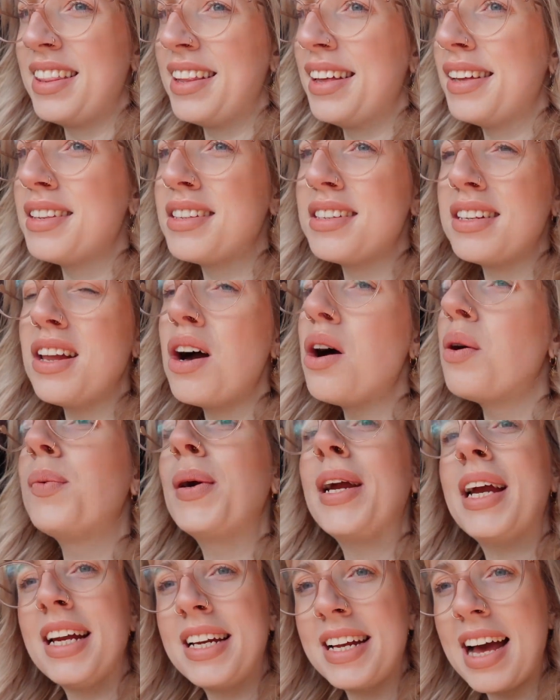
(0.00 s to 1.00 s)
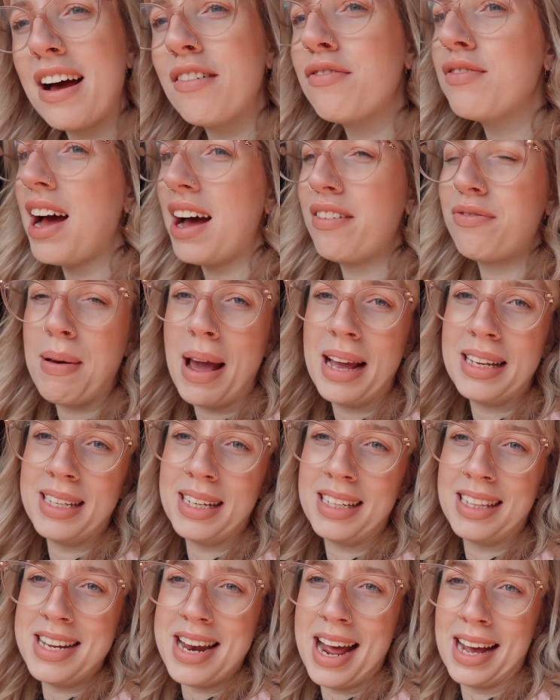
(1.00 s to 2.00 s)
there's a lot of weed. I've
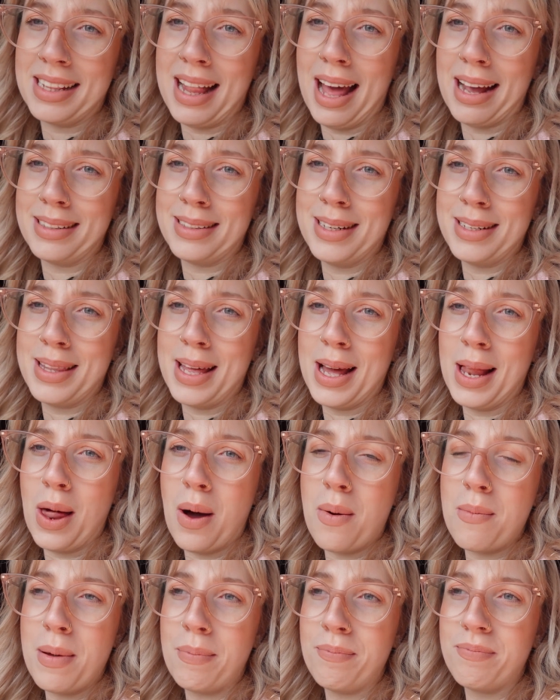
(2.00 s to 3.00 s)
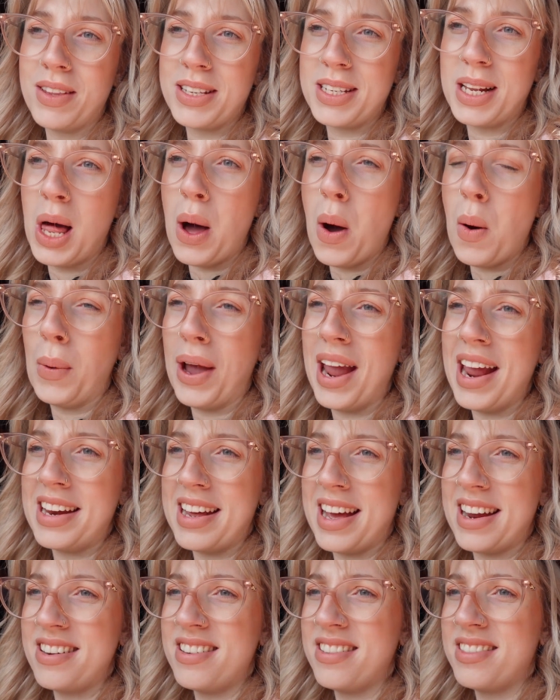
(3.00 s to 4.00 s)
basically neglected the allotment. There's a lot of
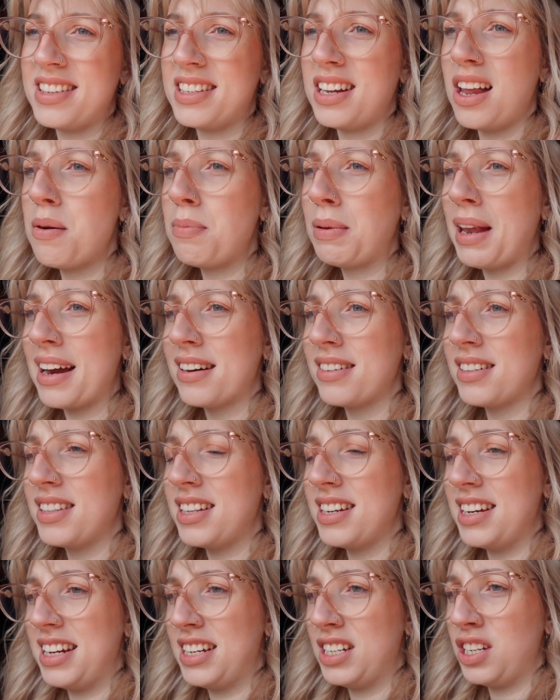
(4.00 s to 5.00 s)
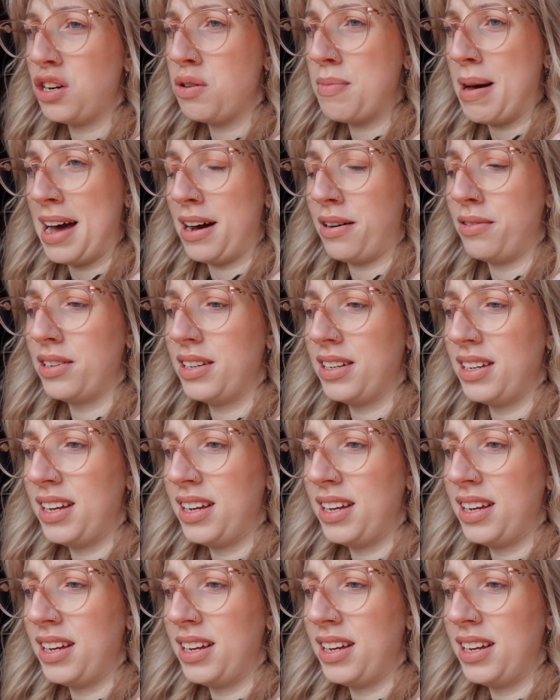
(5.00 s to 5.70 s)
weeding. There's a lot of plants that need to come out.